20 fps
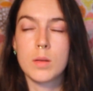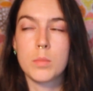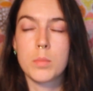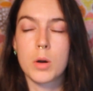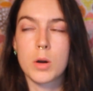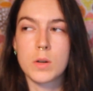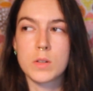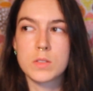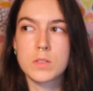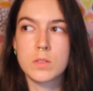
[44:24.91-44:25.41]

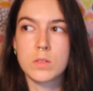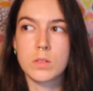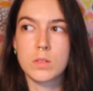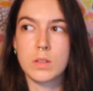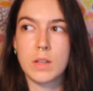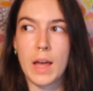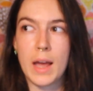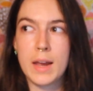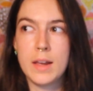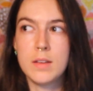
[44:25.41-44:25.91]
personal
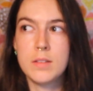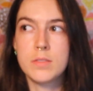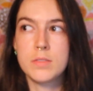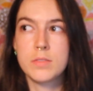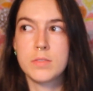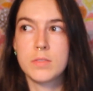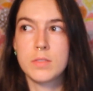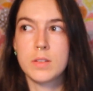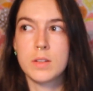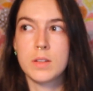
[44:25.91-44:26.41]

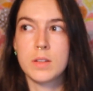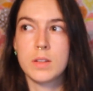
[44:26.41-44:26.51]
life